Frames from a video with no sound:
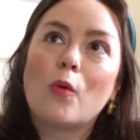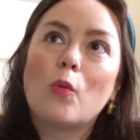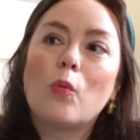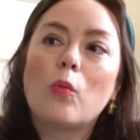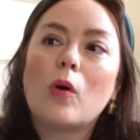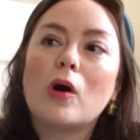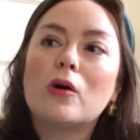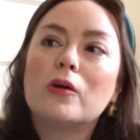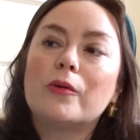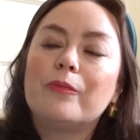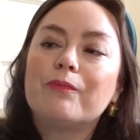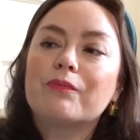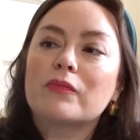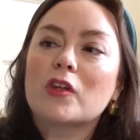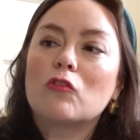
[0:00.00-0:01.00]
what
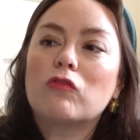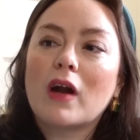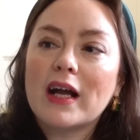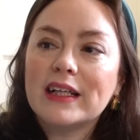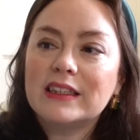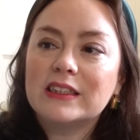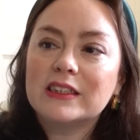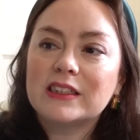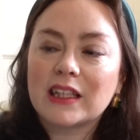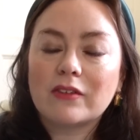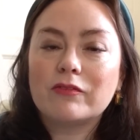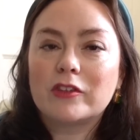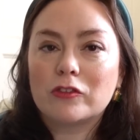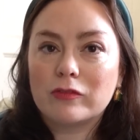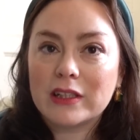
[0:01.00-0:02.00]
writers
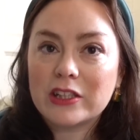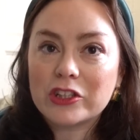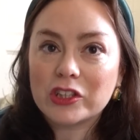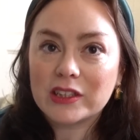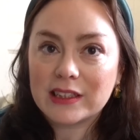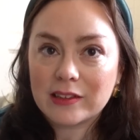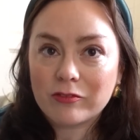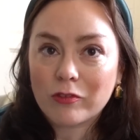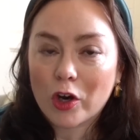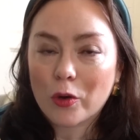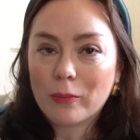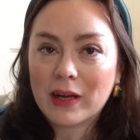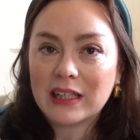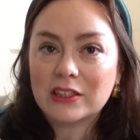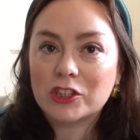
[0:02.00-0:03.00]
of the Regency
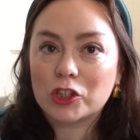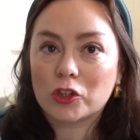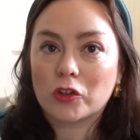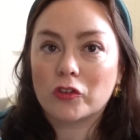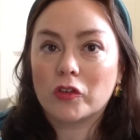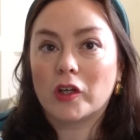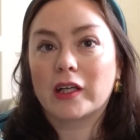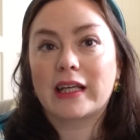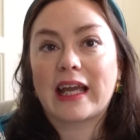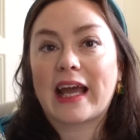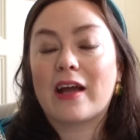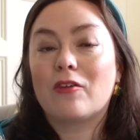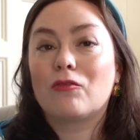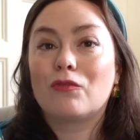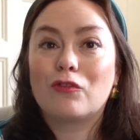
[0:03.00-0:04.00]
romance genre
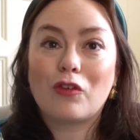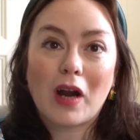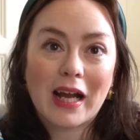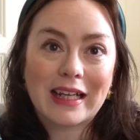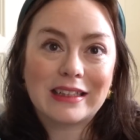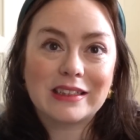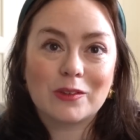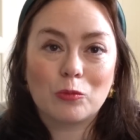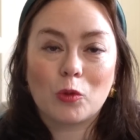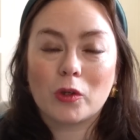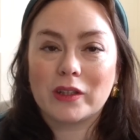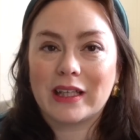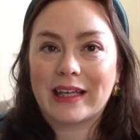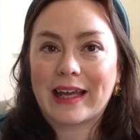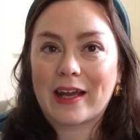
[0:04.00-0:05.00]
get right and
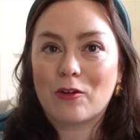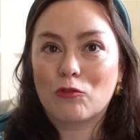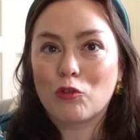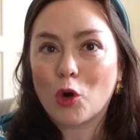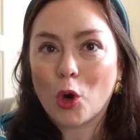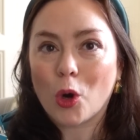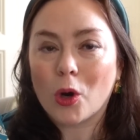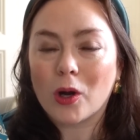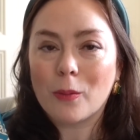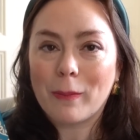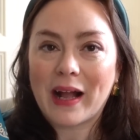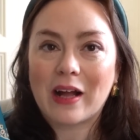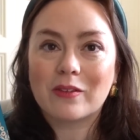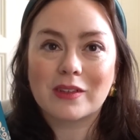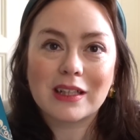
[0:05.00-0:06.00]
what they get wrong
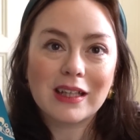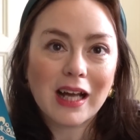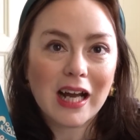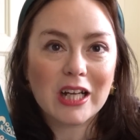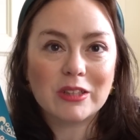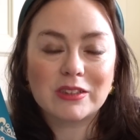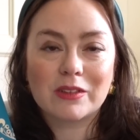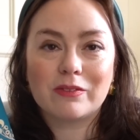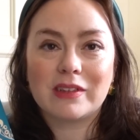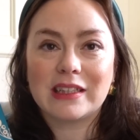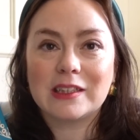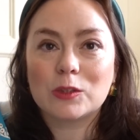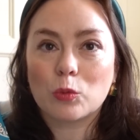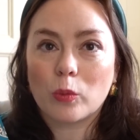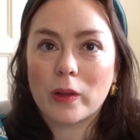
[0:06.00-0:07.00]
about the lives of
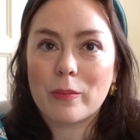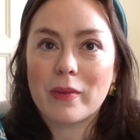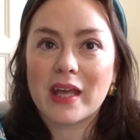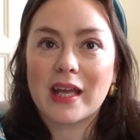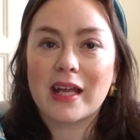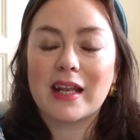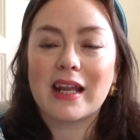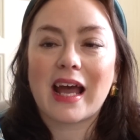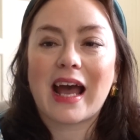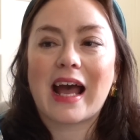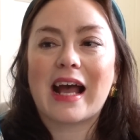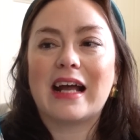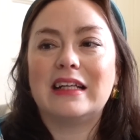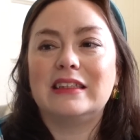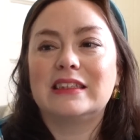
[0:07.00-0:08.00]
these women,
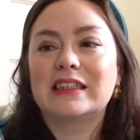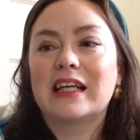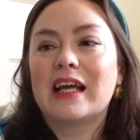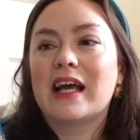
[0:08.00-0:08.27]
and